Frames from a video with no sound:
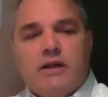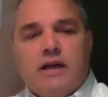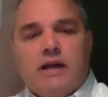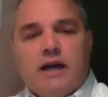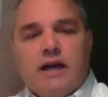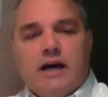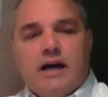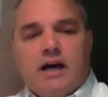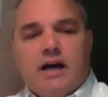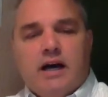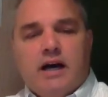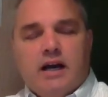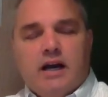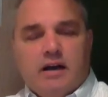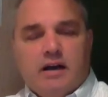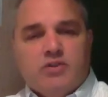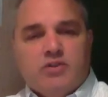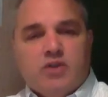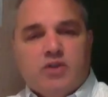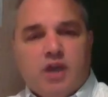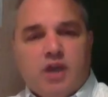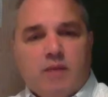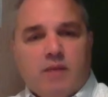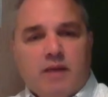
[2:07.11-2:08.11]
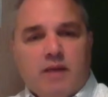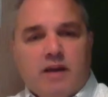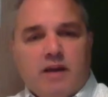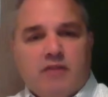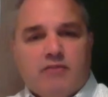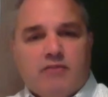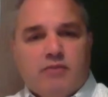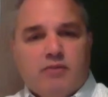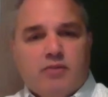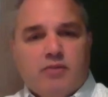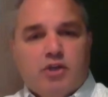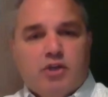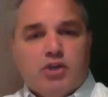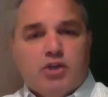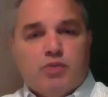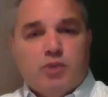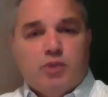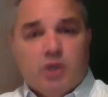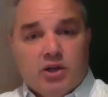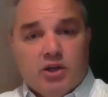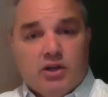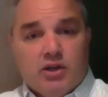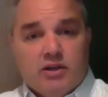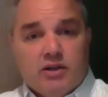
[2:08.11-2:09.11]
I also come at it from the
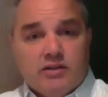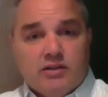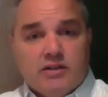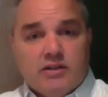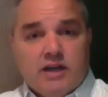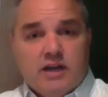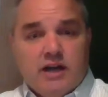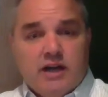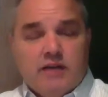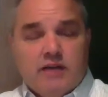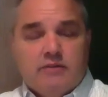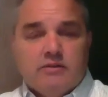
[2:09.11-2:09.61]
entrepreneurial side.